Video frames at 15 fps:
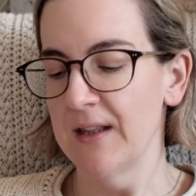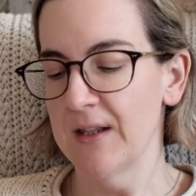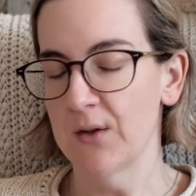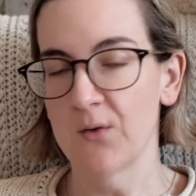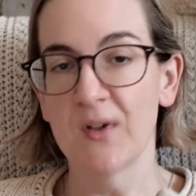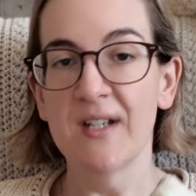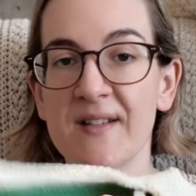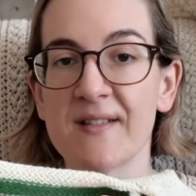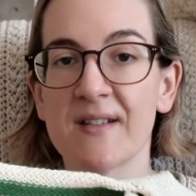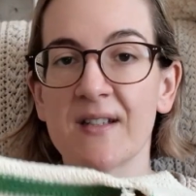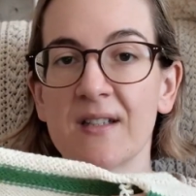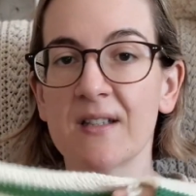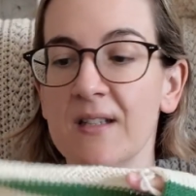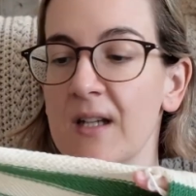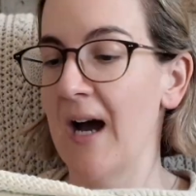The
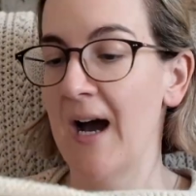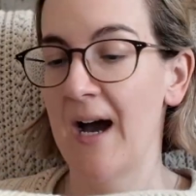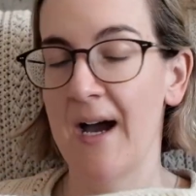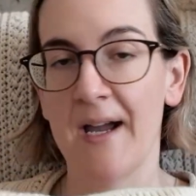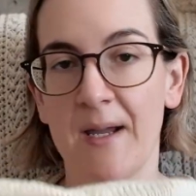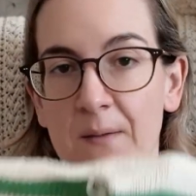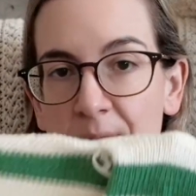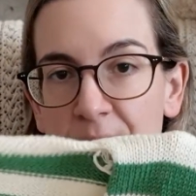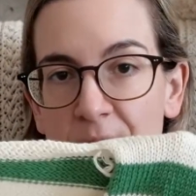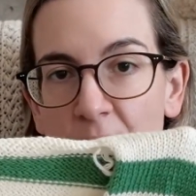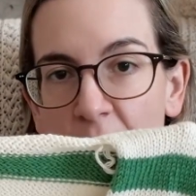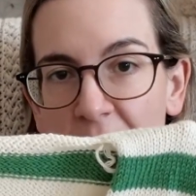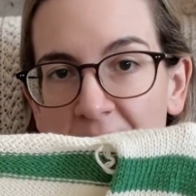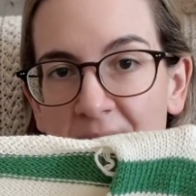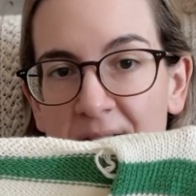reason I am
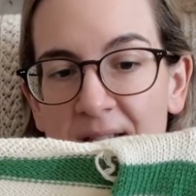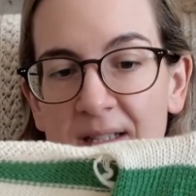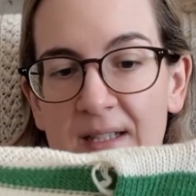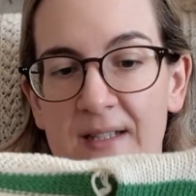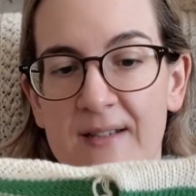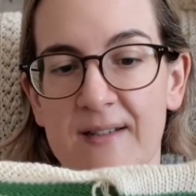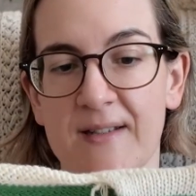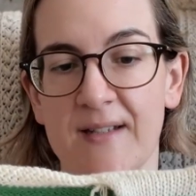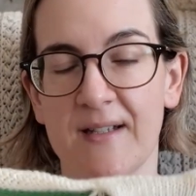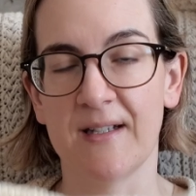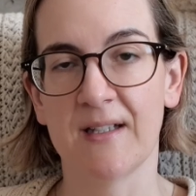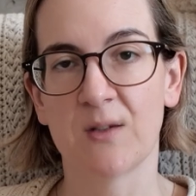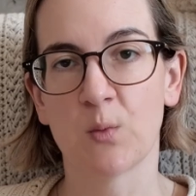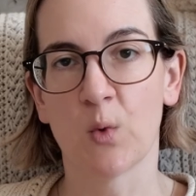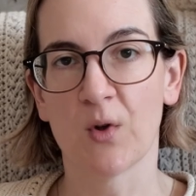frogging this,
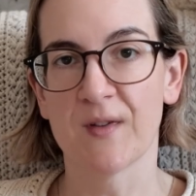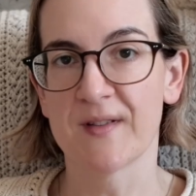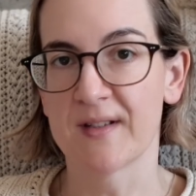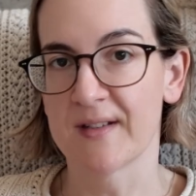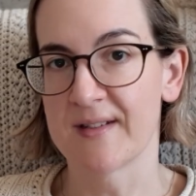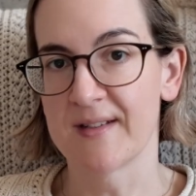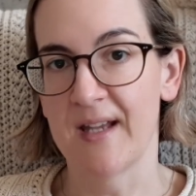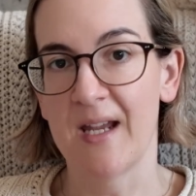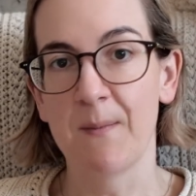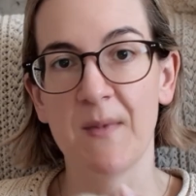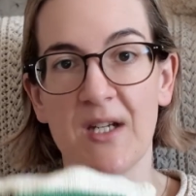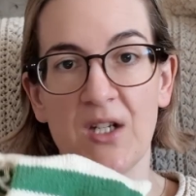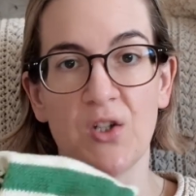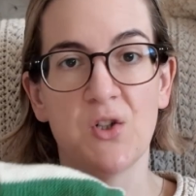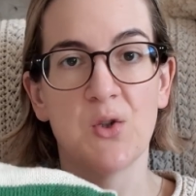it was the same
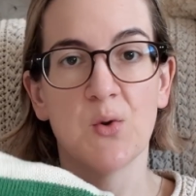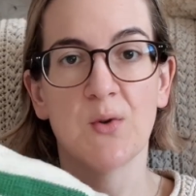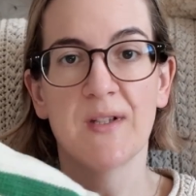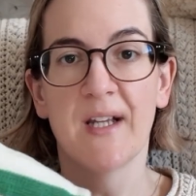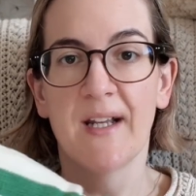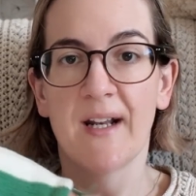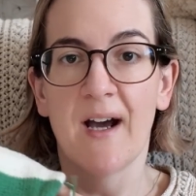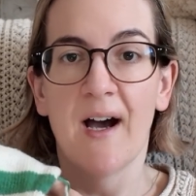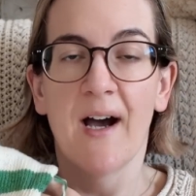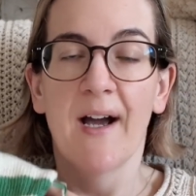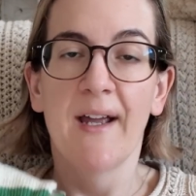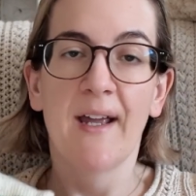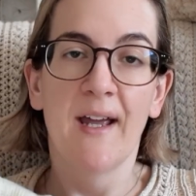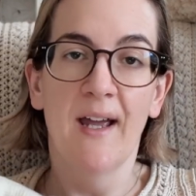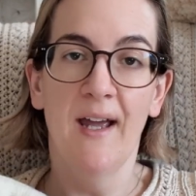issue that
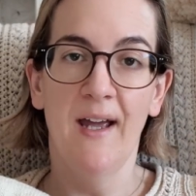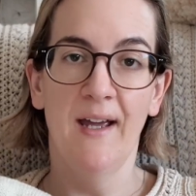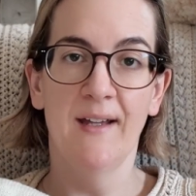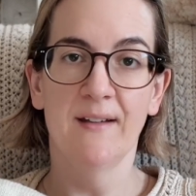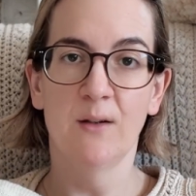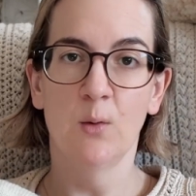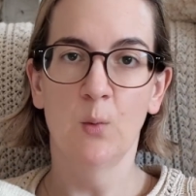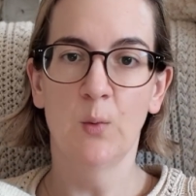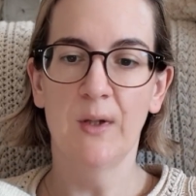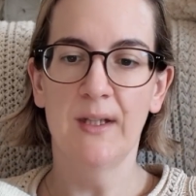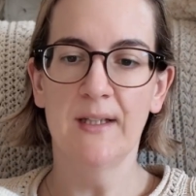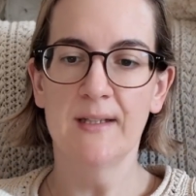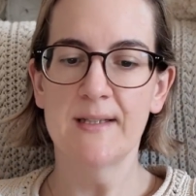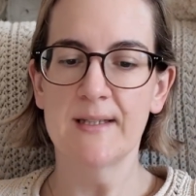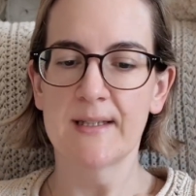I had
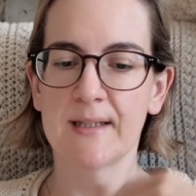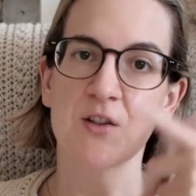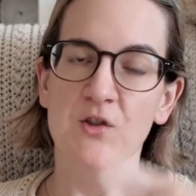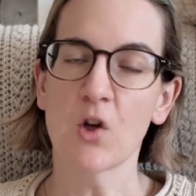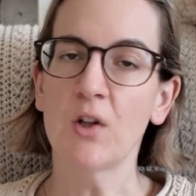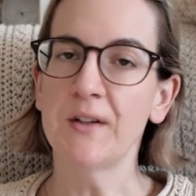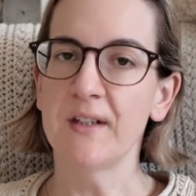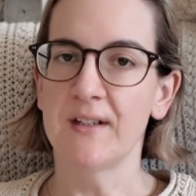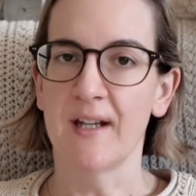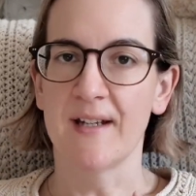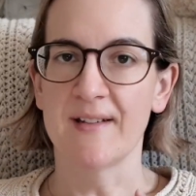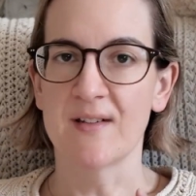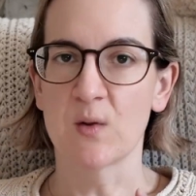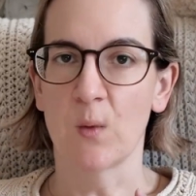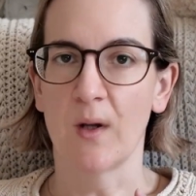with Salty
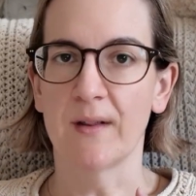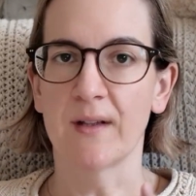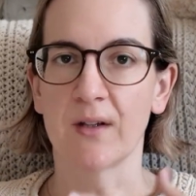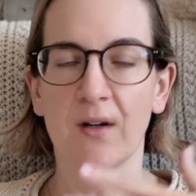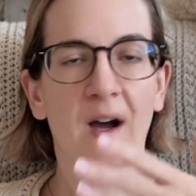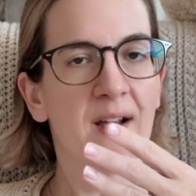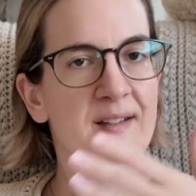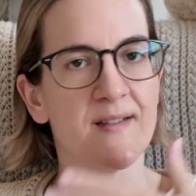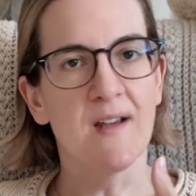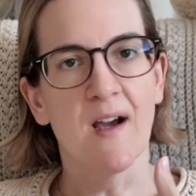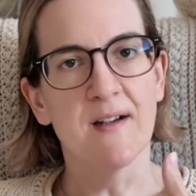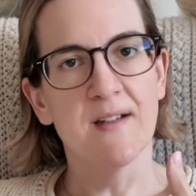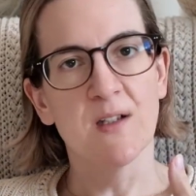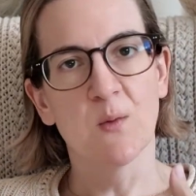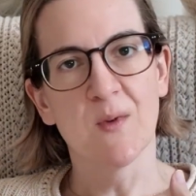Day sweater. I
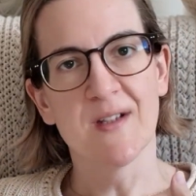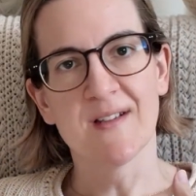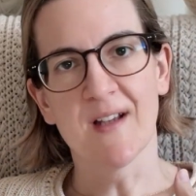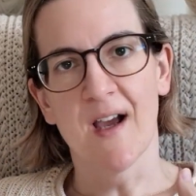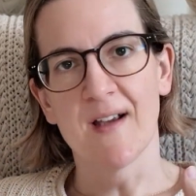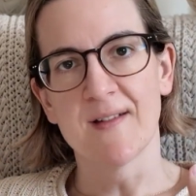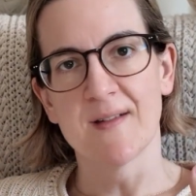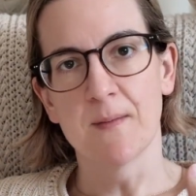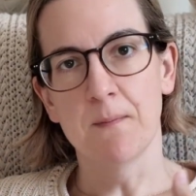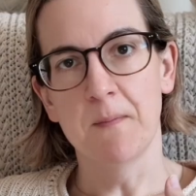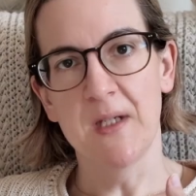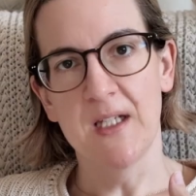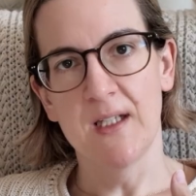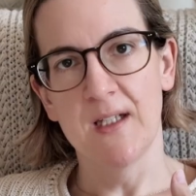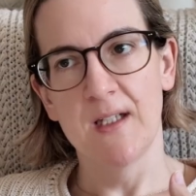started with size
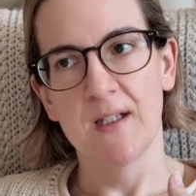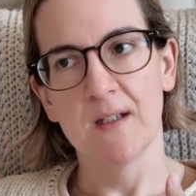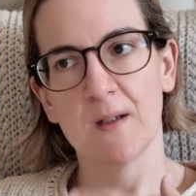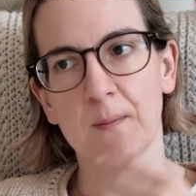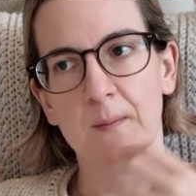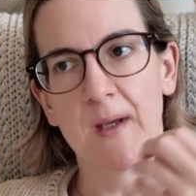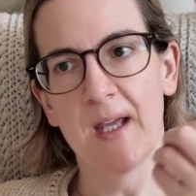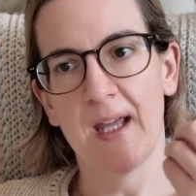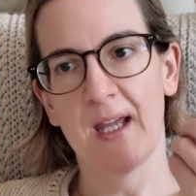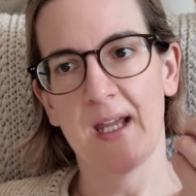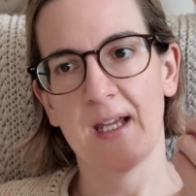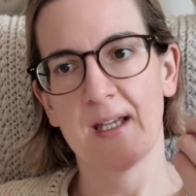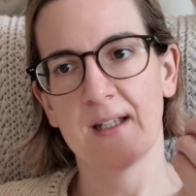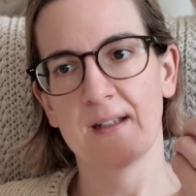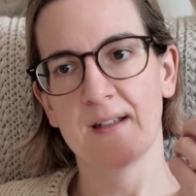medium
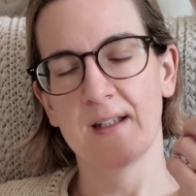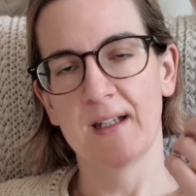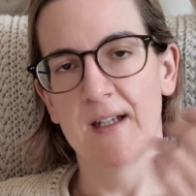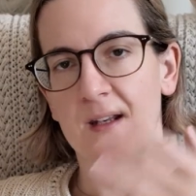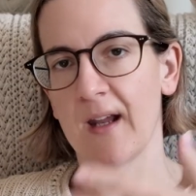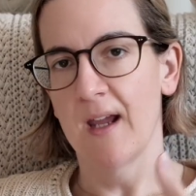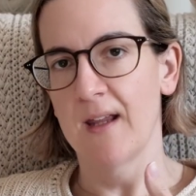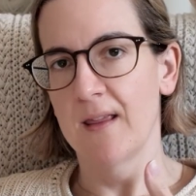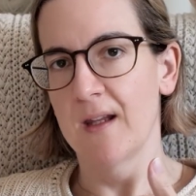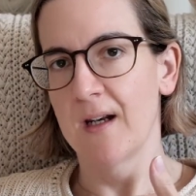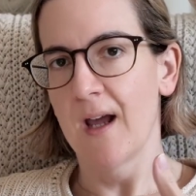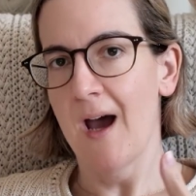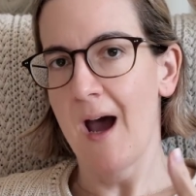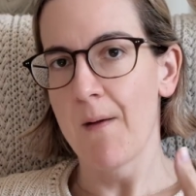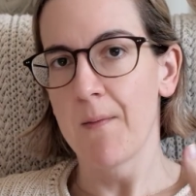and it ended
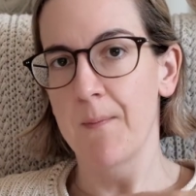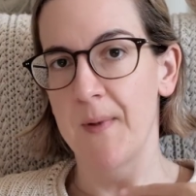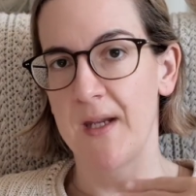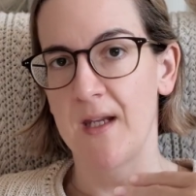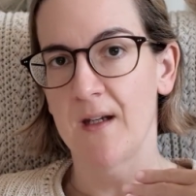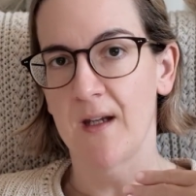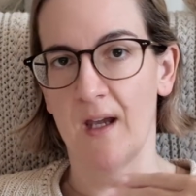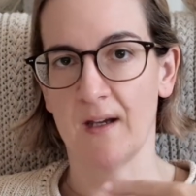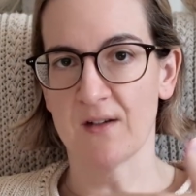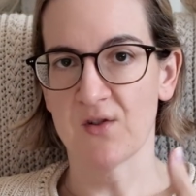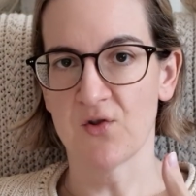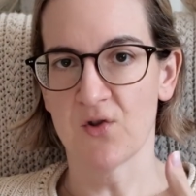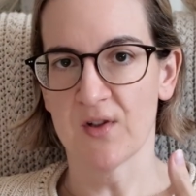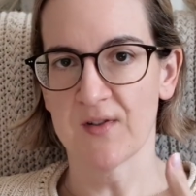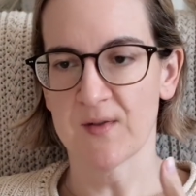up being
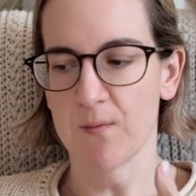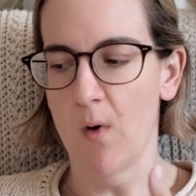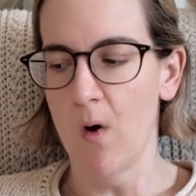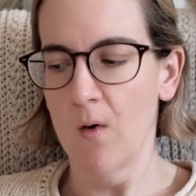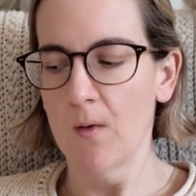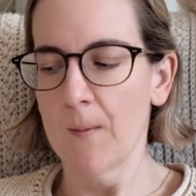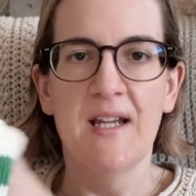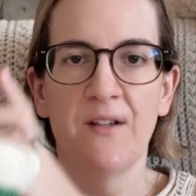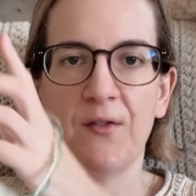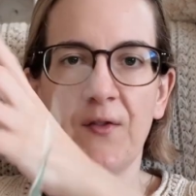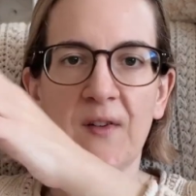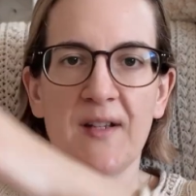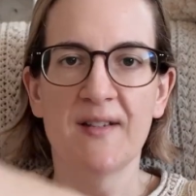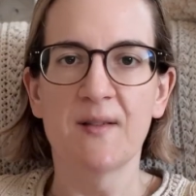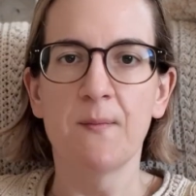extra small. It
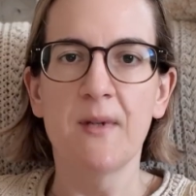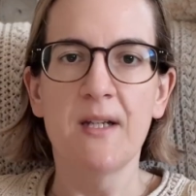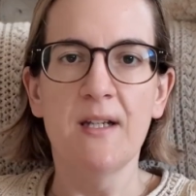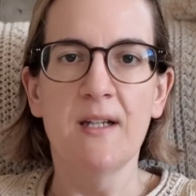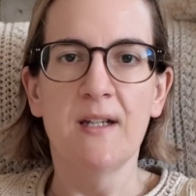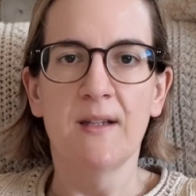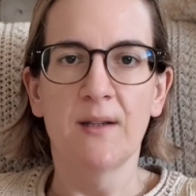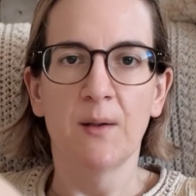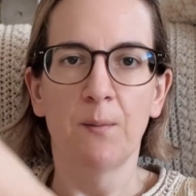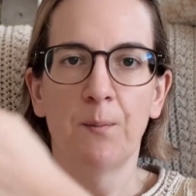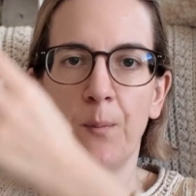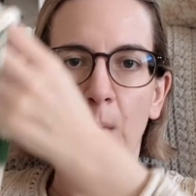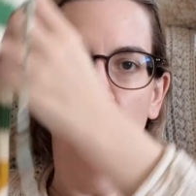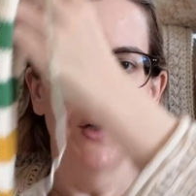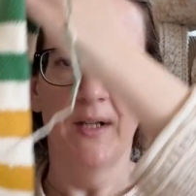fits me in the
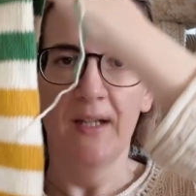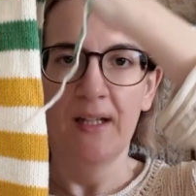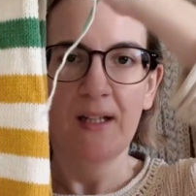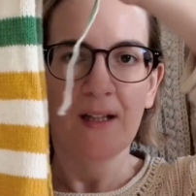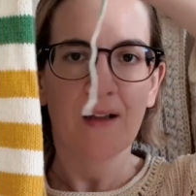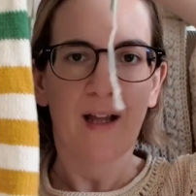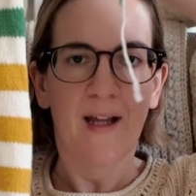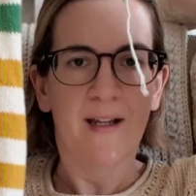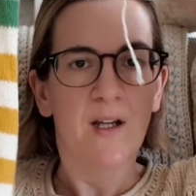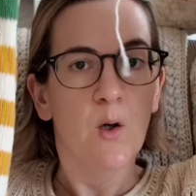body, like